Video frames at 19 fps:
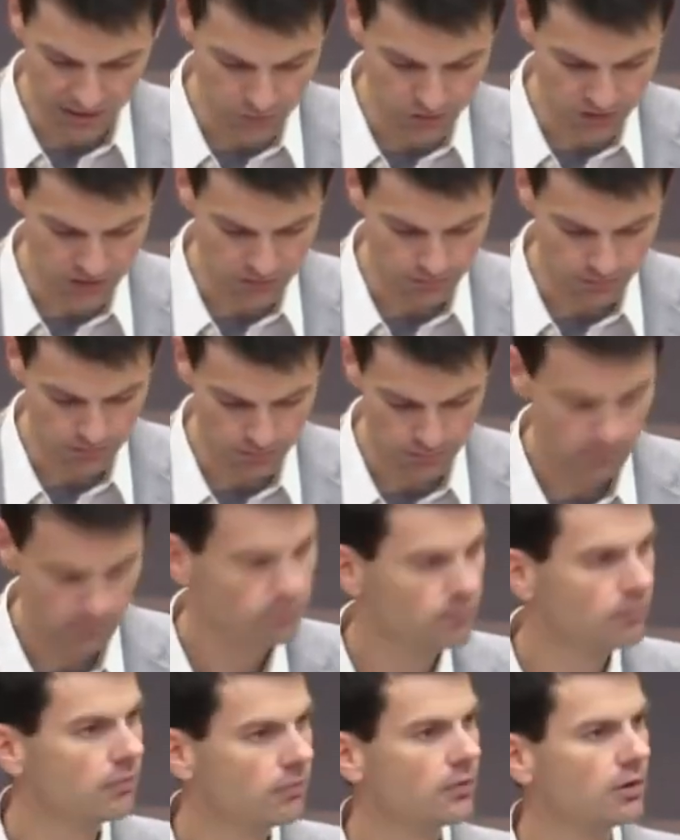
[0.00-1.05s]
him,
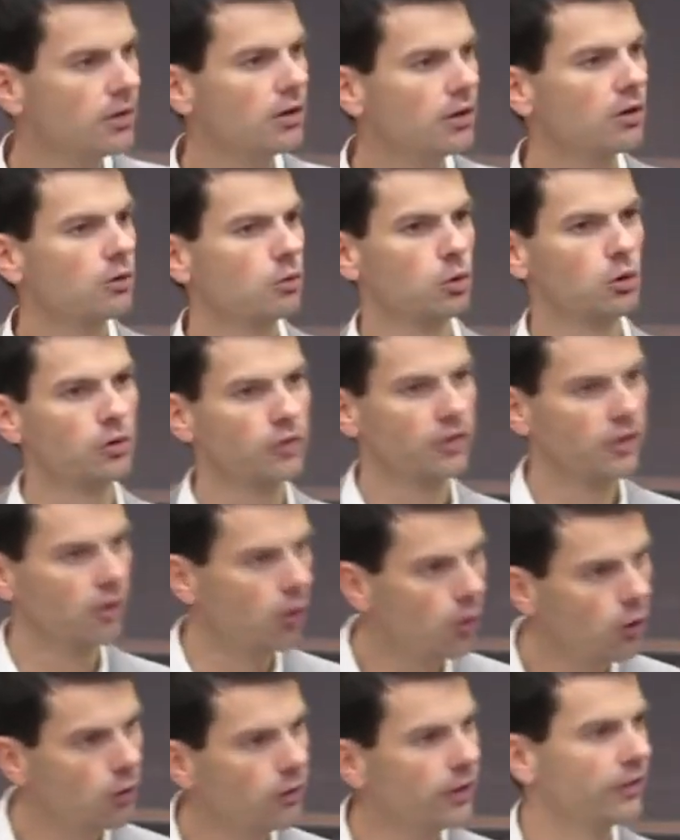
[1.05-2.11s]
Were that
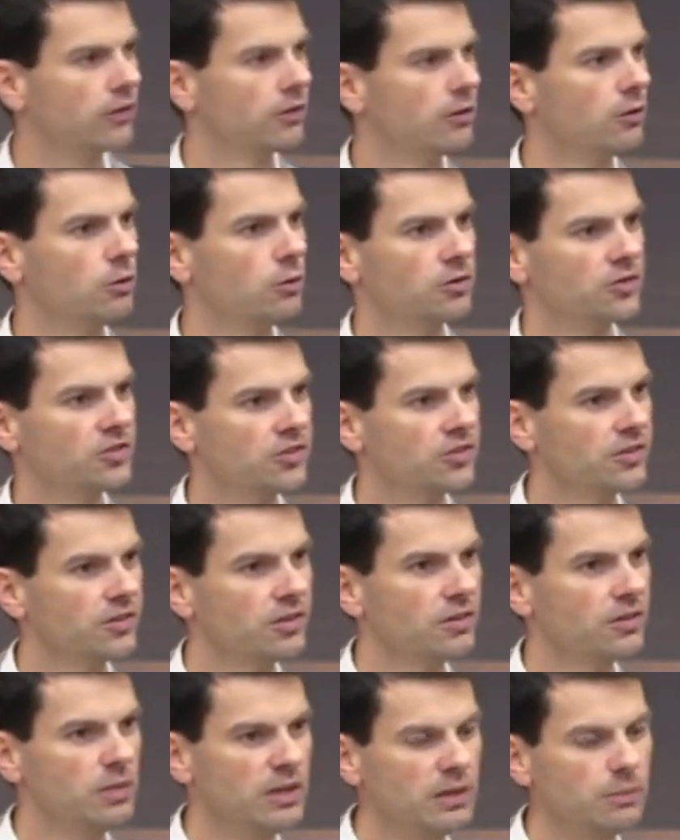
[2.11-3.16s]
all that the Lord's
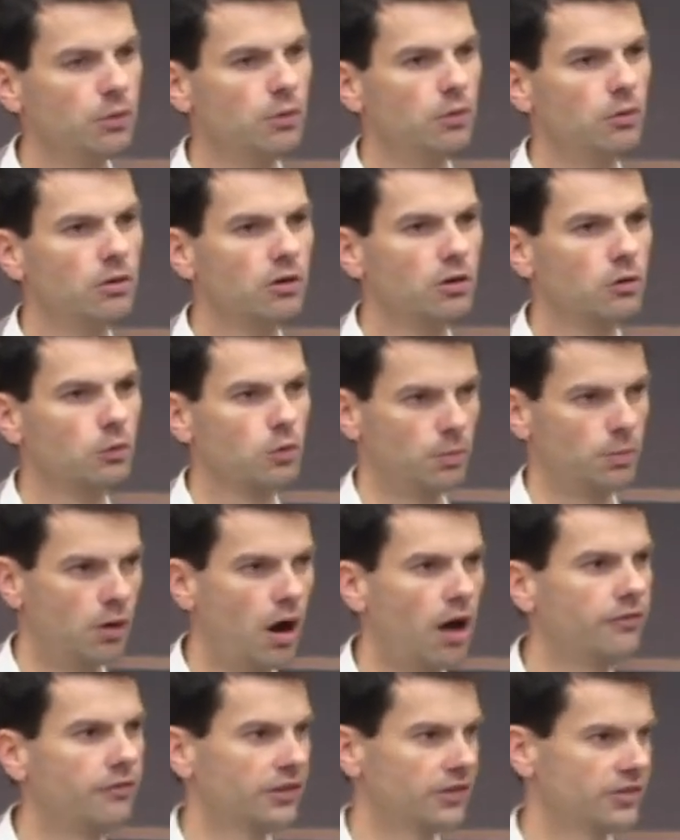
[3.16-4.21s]
people were
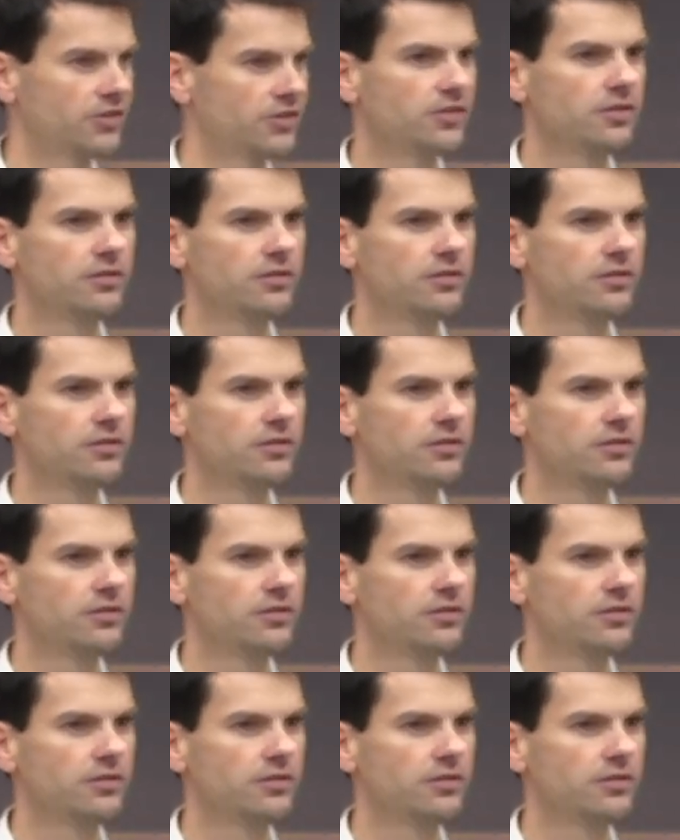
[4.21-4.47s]
prophets.